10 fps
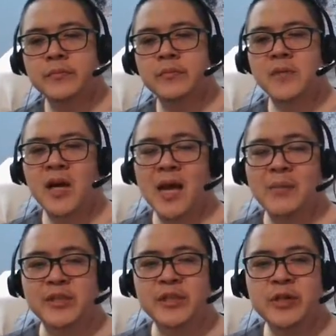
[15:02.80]

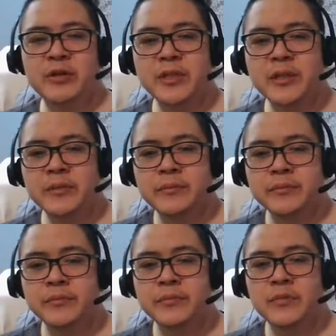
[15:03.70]
Kaiman's Chosen,
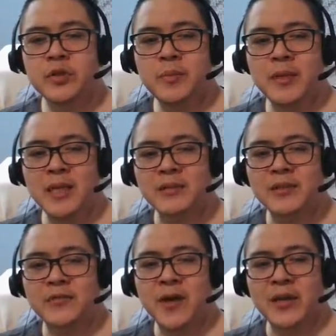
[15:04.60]
who believes in
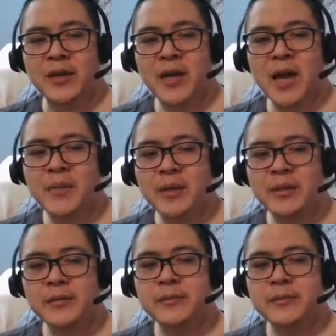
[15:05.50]
Father Kaiman,